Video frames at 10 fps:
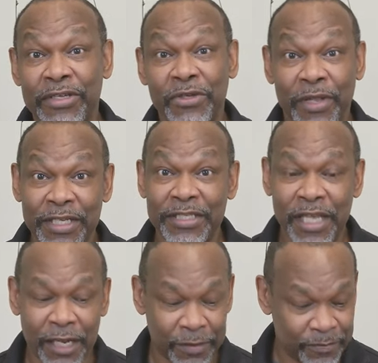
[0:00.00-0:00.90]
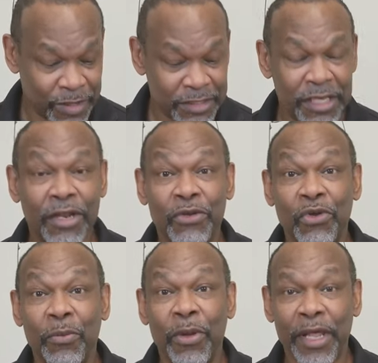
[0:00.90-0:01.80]
So that's not a that's not a
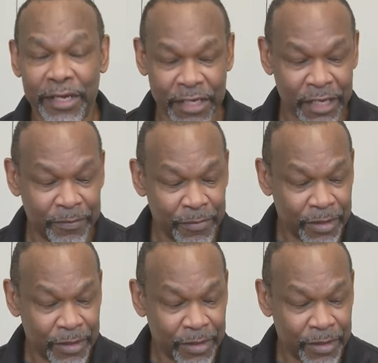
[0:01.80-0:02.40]
doable idea.